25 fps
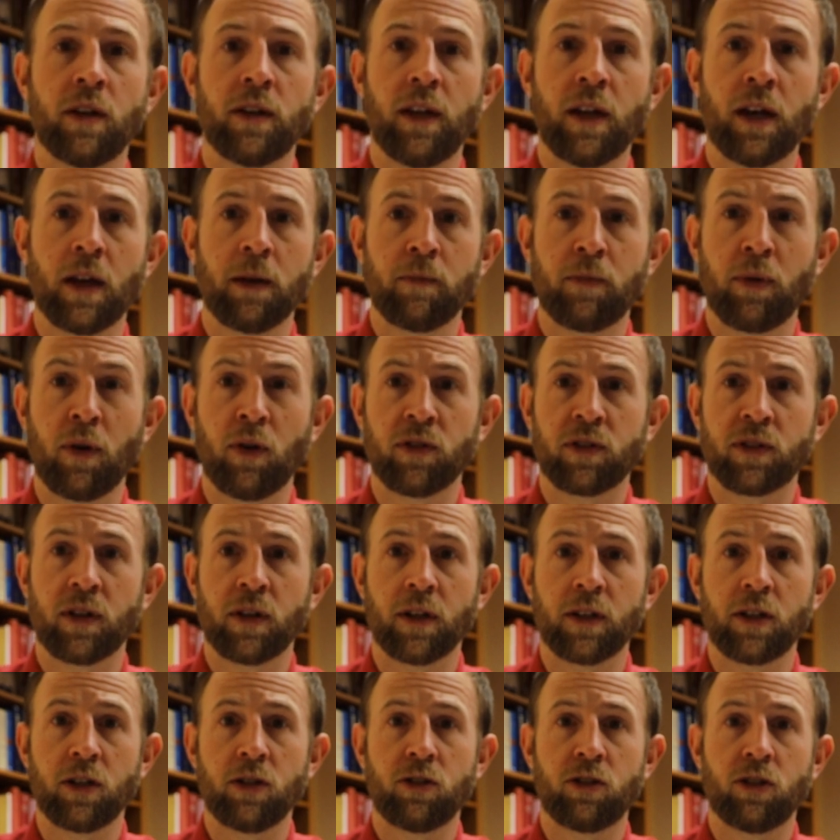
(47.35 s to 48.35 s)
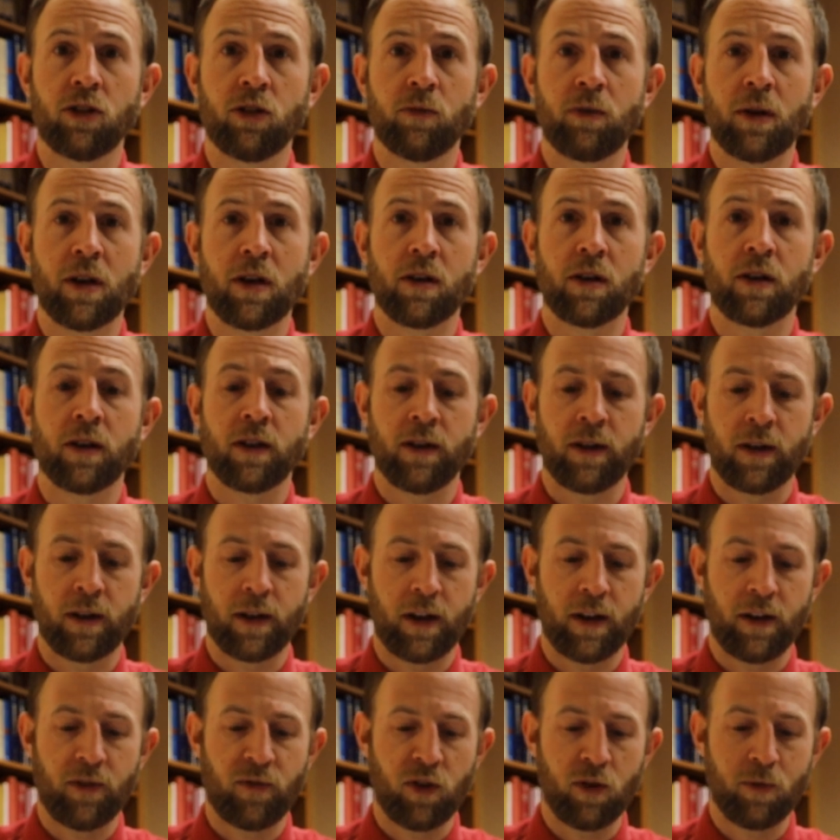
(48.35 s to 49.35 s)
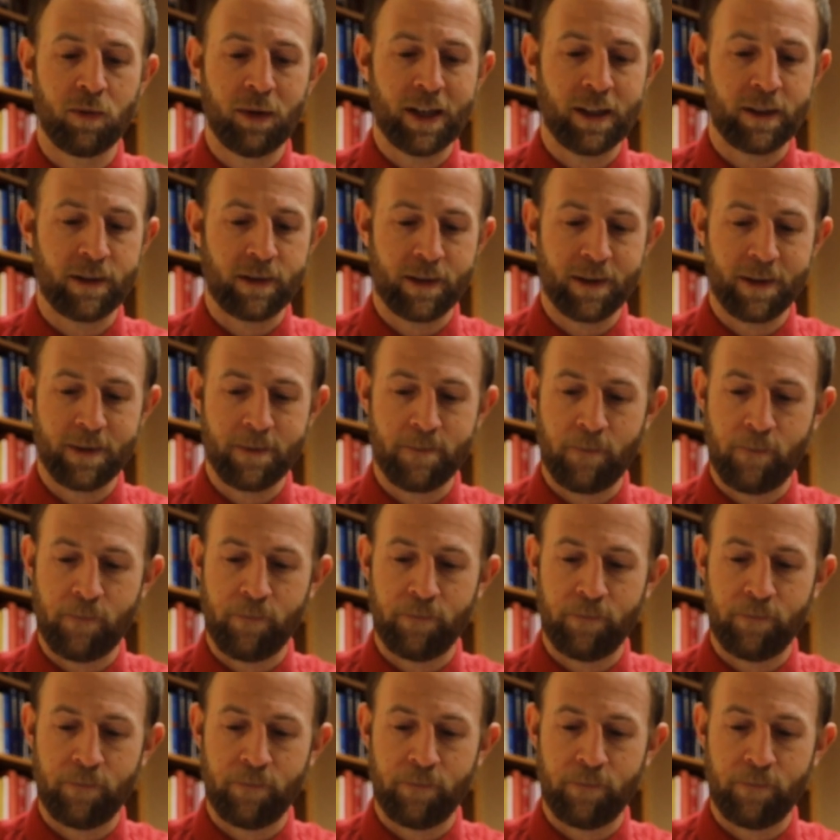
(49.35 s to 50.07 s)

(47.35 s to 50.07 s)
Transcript: that I'm posting on YouTube here in a, in a few minutes.